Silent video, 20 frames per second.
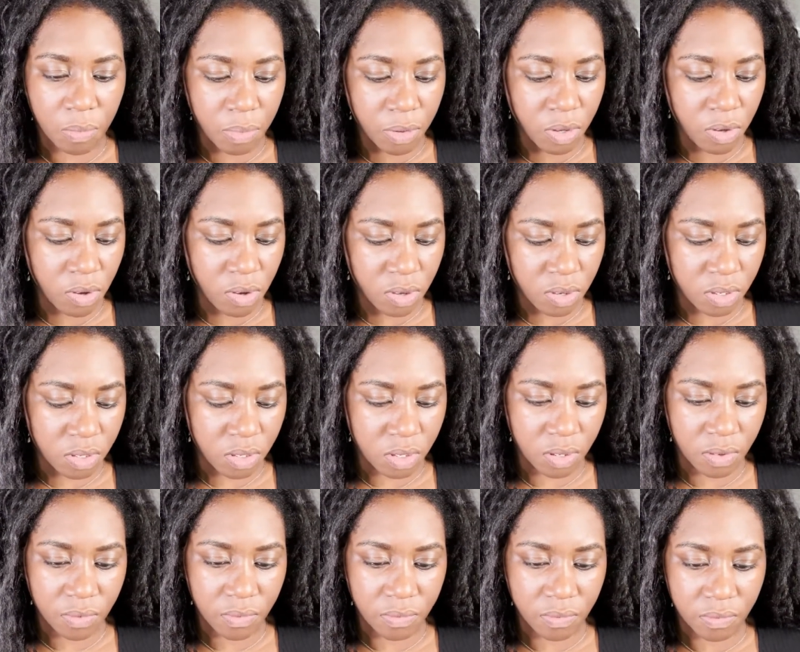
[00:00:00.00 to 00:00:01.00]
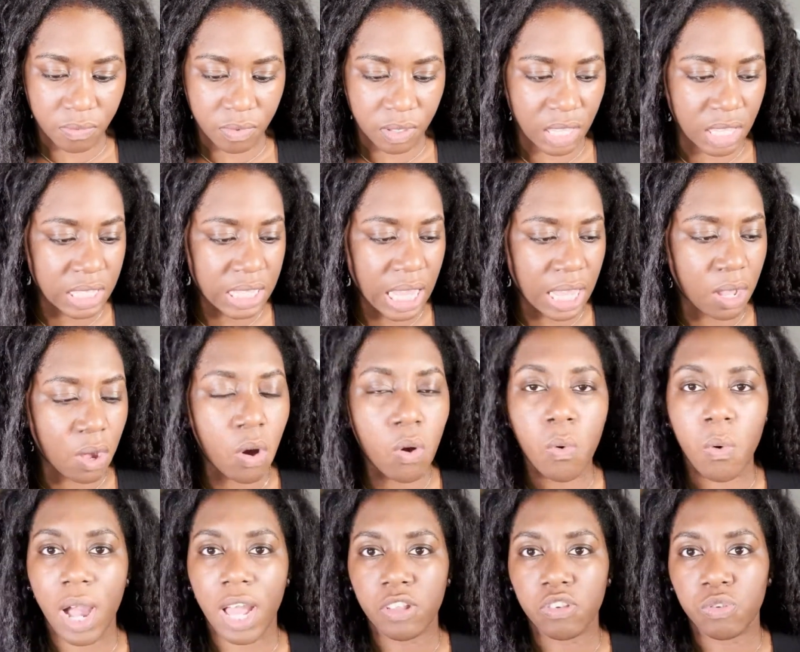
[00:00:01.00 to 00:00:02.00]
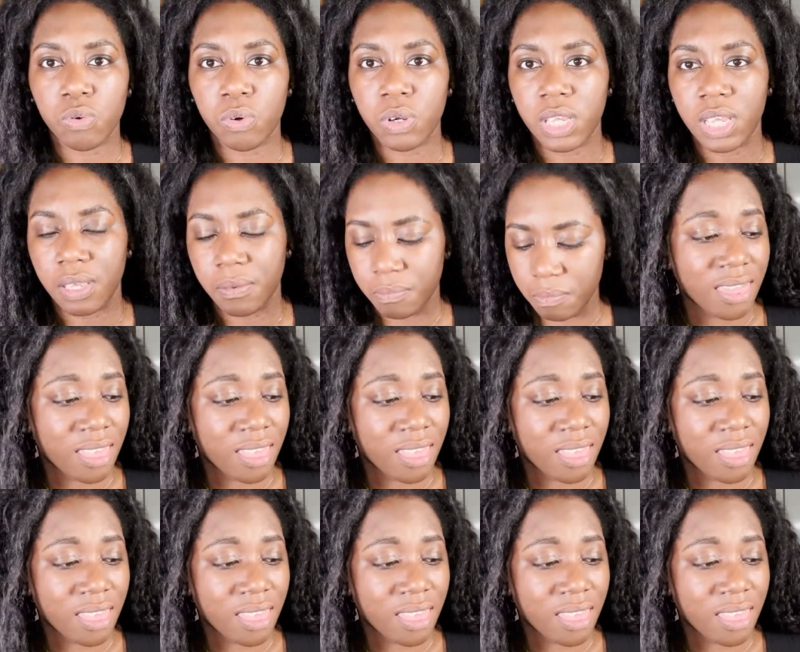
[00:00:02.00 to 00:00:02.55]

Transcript: because it's like quite chalky.